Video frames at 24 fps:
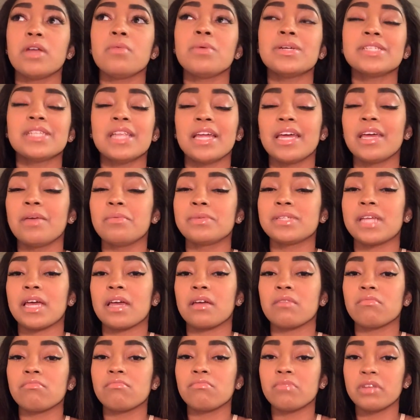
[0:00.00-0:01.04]
It wasn't like he was like
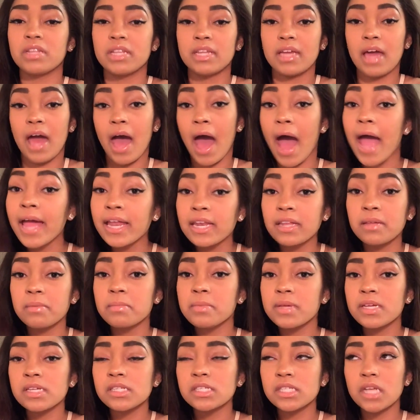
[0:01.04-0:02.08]
really hiding
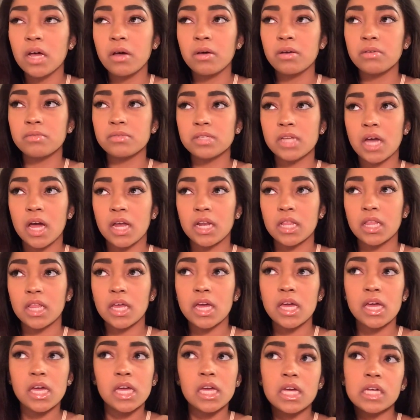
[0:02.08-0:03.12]
me. So it was kind of
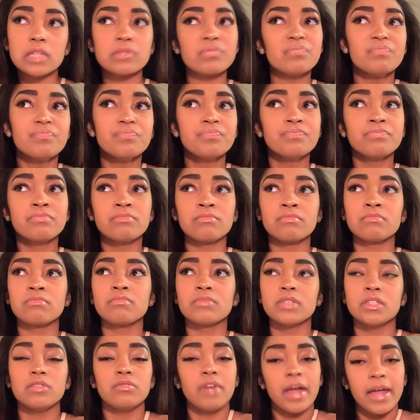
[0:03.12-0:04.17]
like,
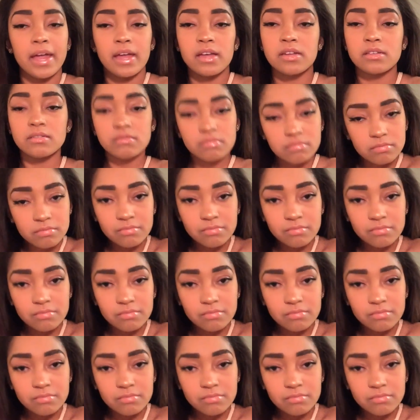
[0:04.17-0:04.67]
you're right.